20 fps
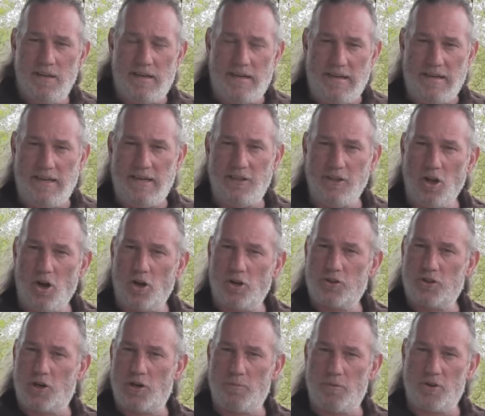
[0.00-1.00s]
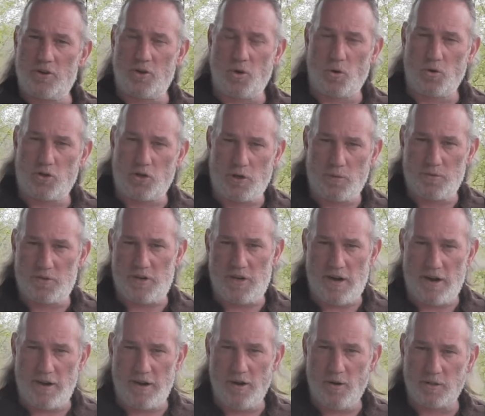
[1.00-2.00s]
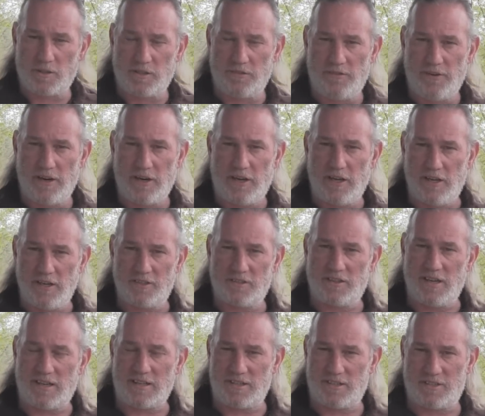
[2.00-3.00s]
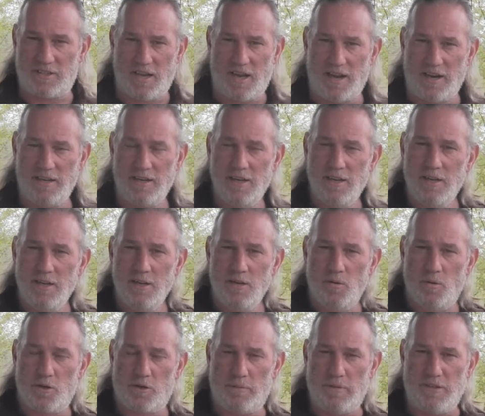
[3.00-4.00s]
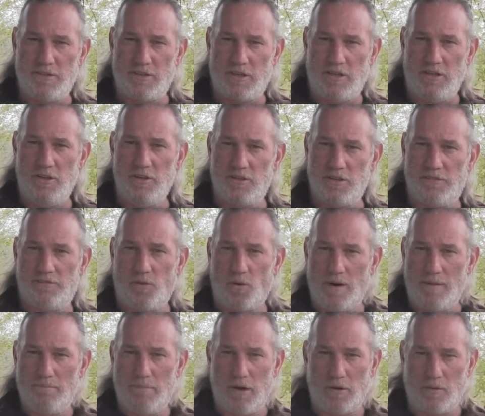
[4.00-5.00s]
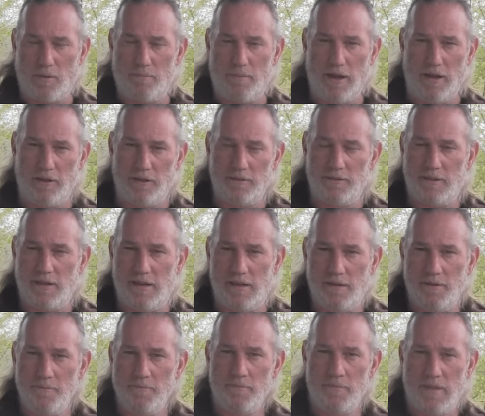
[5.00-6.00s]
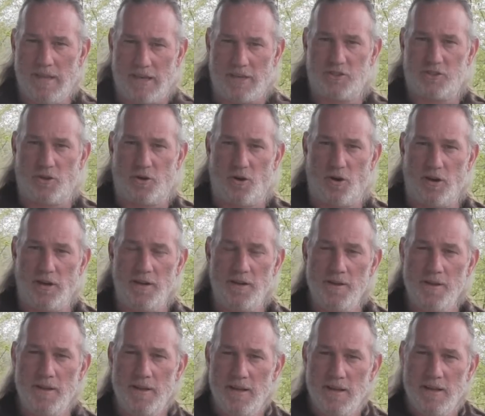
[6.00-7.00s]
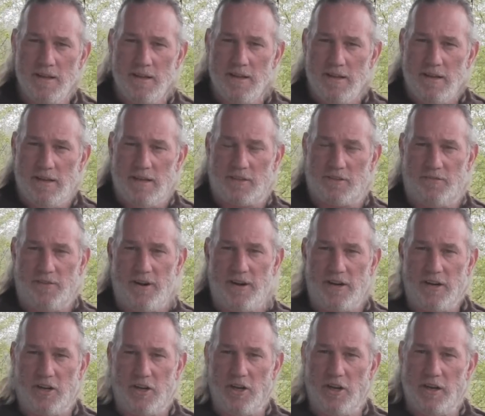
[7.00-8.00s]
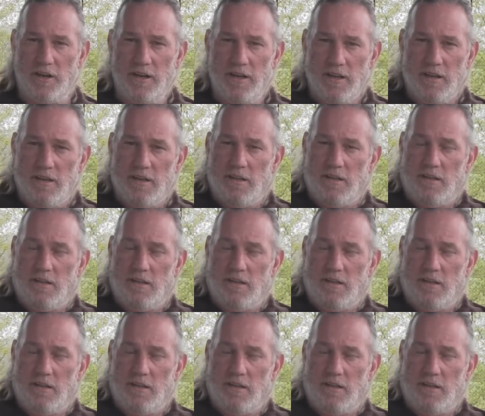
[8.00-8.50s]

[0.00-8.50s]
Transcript: in any long-term or short-term scenario. It's a very good insecticide, which means you can use it for a bug repellent externally. It's very good